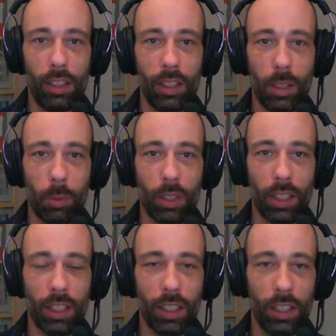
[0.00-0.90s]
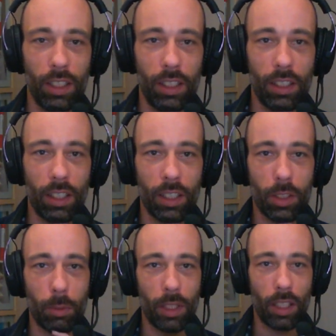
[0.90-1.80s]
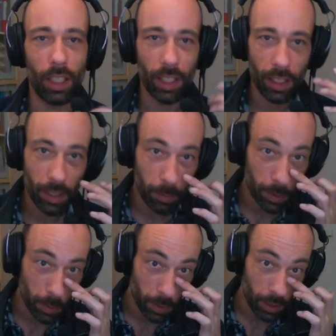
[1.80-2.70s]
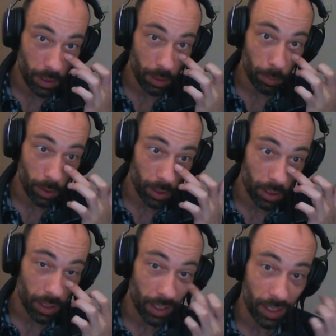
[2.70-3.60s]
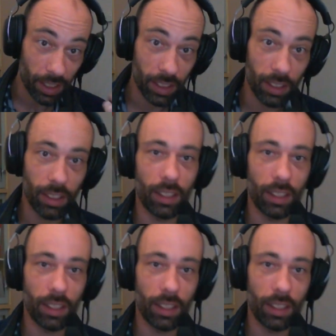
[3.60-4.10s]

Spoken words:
Esport link. There has to be a link between the blog and